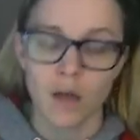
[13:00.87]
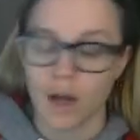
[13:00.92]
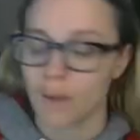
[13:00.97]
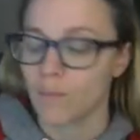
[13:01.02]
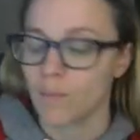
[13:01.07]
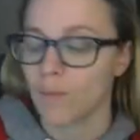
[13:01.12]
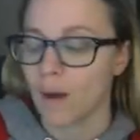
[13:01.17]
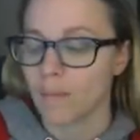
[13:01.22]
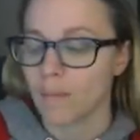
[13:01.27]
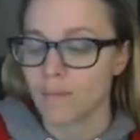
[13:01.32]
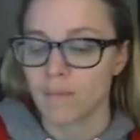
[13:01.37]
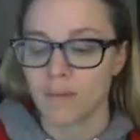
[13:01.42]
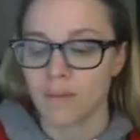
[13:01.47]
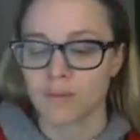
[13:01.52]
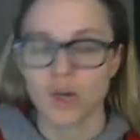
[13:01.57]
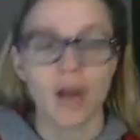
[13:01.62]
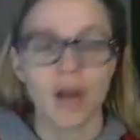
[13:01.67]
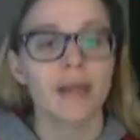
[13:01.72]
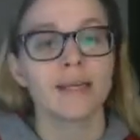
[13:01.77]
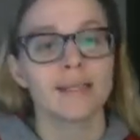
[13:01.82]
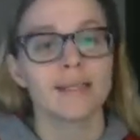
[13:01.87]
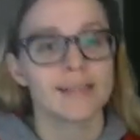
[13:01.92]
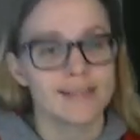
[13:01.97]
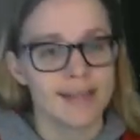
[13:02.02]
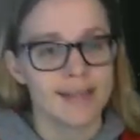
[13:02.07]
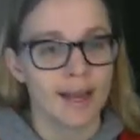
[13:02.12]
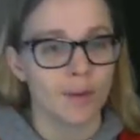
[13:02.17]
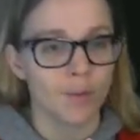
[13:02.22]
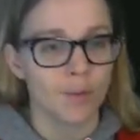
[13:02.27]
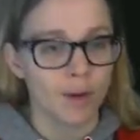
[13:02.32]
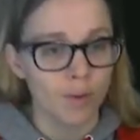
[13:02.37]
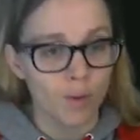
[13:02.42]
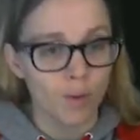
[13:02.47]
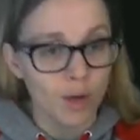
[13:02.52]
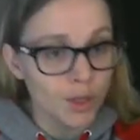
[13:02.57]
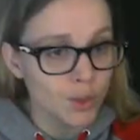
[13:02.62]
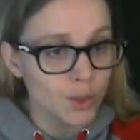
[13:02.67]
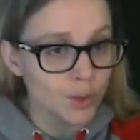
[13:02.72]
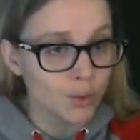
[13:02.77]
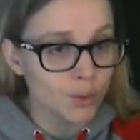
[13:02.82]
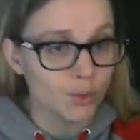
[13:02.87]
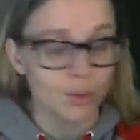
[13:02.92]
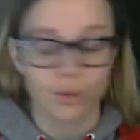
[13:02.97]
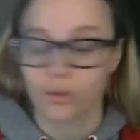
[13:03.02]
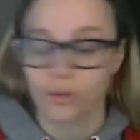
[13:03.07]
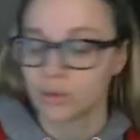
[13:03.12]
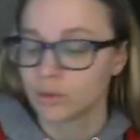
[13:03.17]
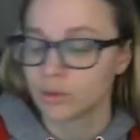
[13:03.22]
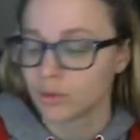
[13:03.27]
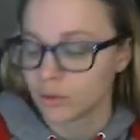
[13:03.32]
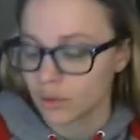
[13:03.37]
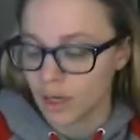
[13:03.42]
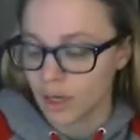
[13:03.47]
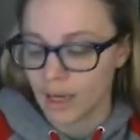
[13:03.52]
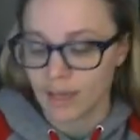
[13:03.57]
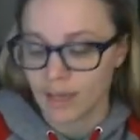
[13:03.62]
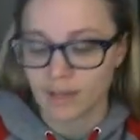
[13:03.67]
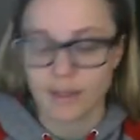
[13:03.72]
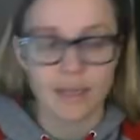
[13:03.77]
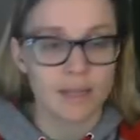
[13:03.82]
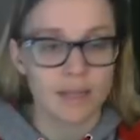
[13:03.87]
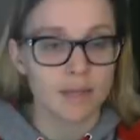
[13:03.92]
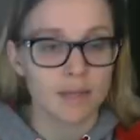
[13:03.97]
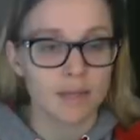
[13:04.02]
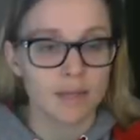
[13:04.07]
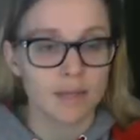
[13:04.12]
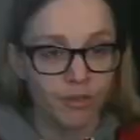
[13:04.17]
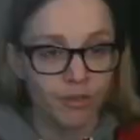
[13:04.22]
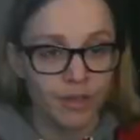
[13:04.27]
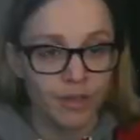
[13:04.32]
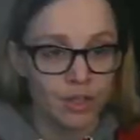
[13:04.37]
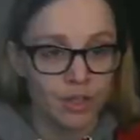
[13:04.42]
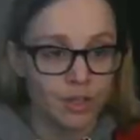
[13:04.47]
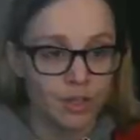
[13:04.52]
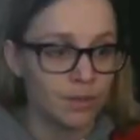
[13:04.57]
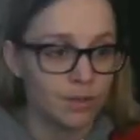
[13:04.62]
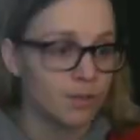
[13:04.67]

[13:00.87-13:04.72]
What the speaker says: I'm trying to decide what I want to do and get the motivation